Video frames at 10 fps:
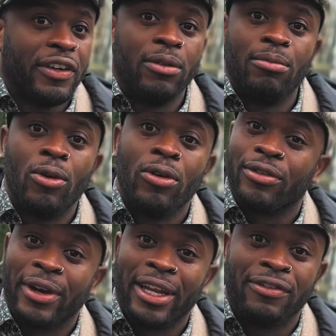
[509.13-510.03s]
more
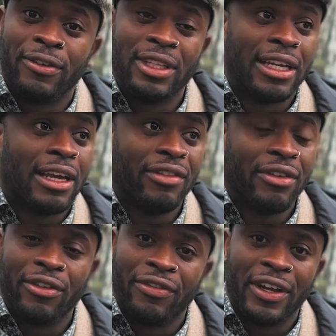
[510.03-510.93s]
grateful than I've
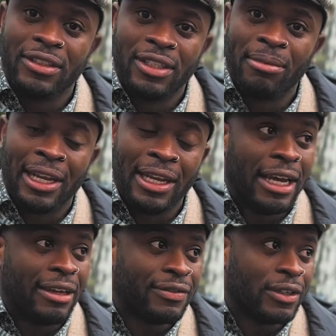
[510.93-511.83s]
ever felt in my
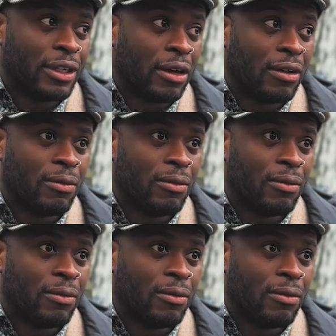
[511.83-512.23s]
life, you know.